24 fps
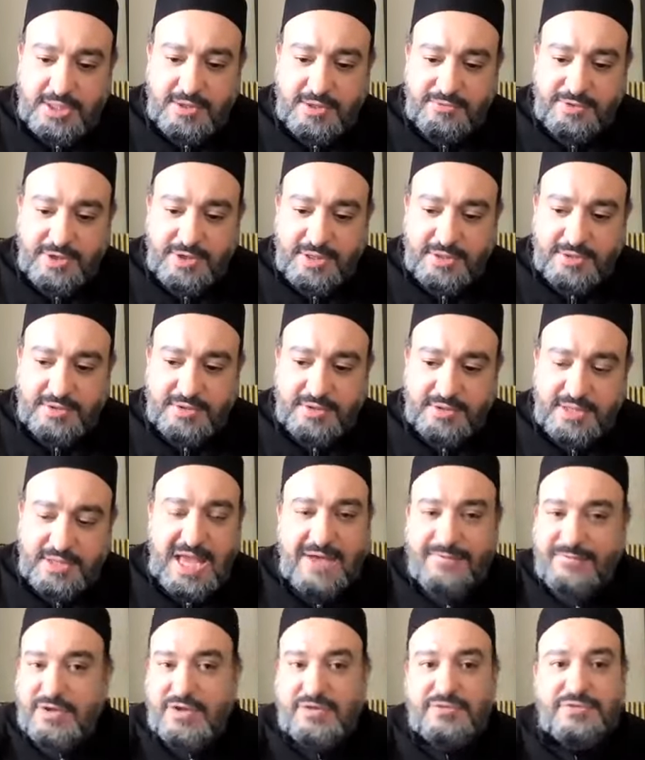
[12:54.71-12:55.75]
that
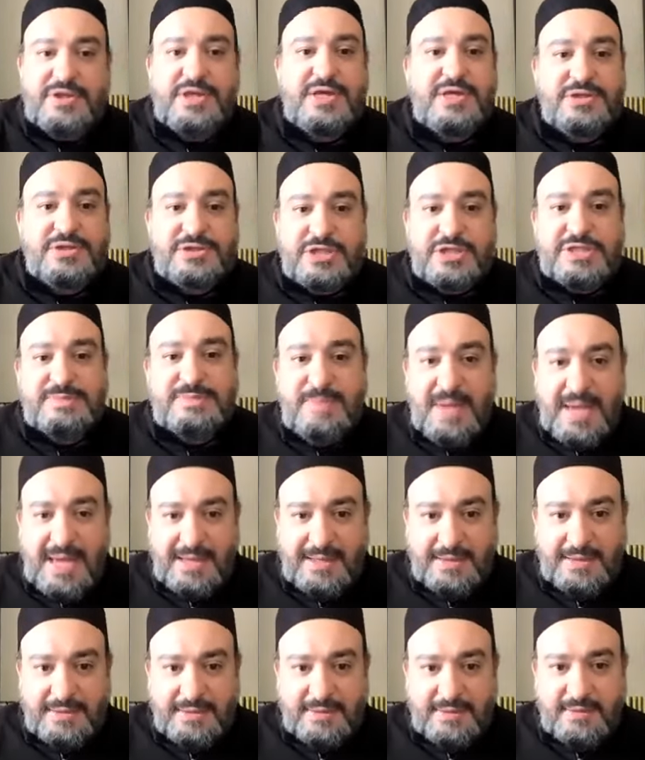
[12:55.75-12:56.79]
having things is
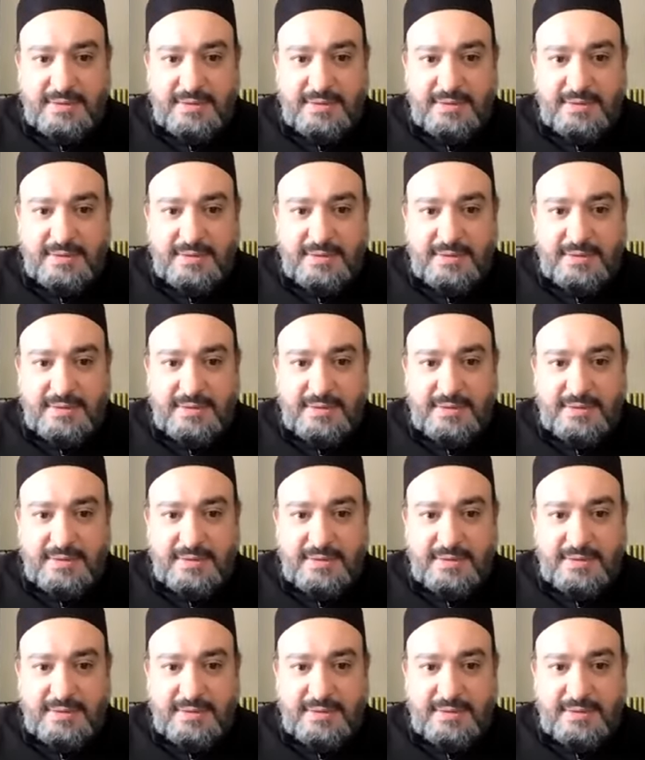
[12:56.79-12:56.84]
bad.